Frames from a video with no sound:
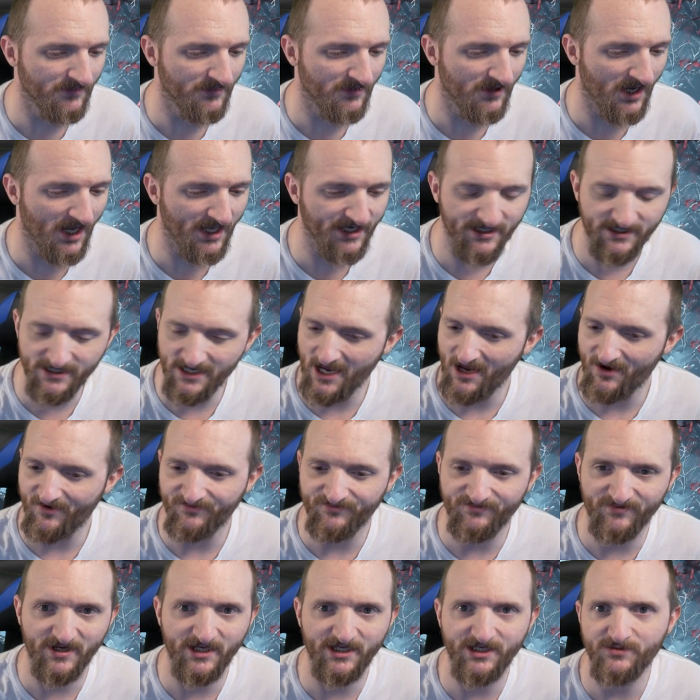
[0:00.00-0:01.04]
I didn't have
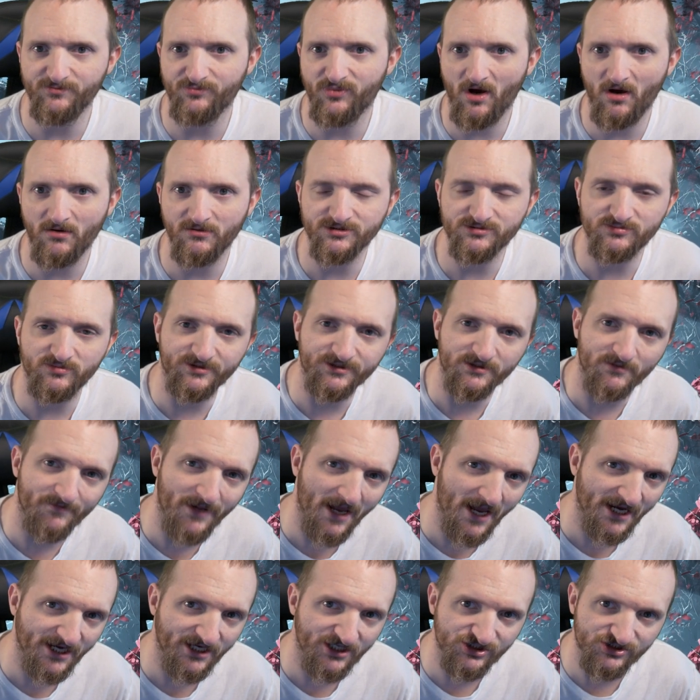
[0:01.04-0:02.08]
any problems with the
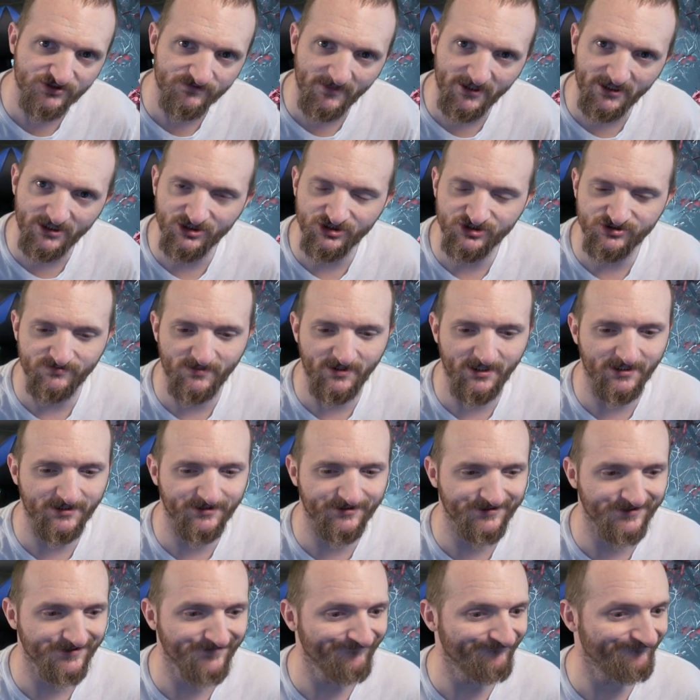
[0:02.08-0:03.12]
package
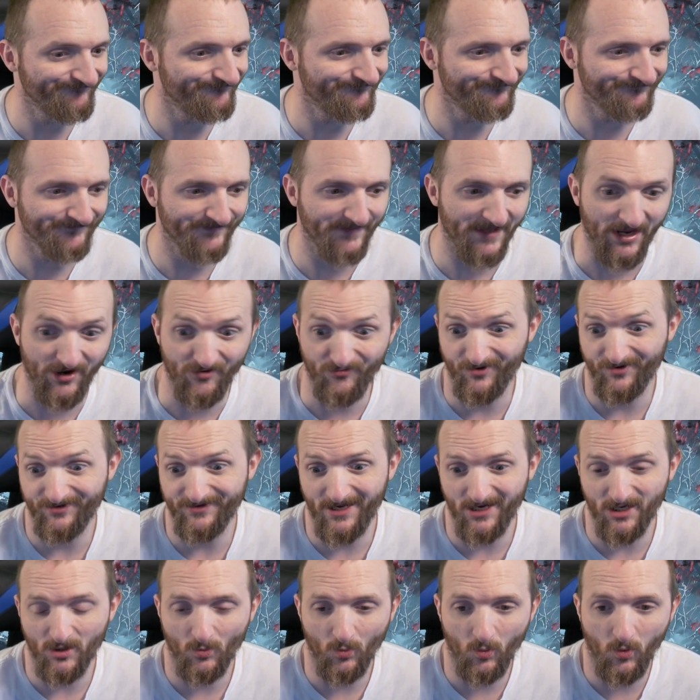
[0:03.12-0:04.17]
management.
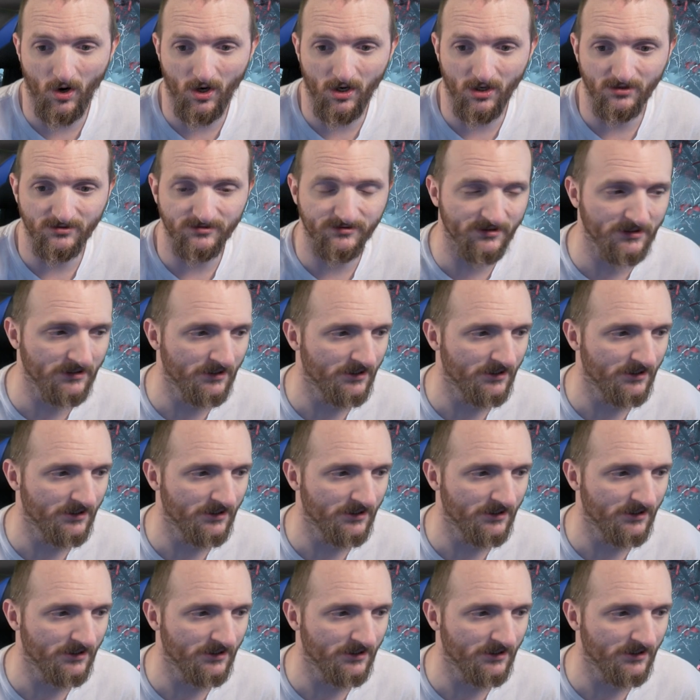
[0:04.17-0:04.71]
Everything worked.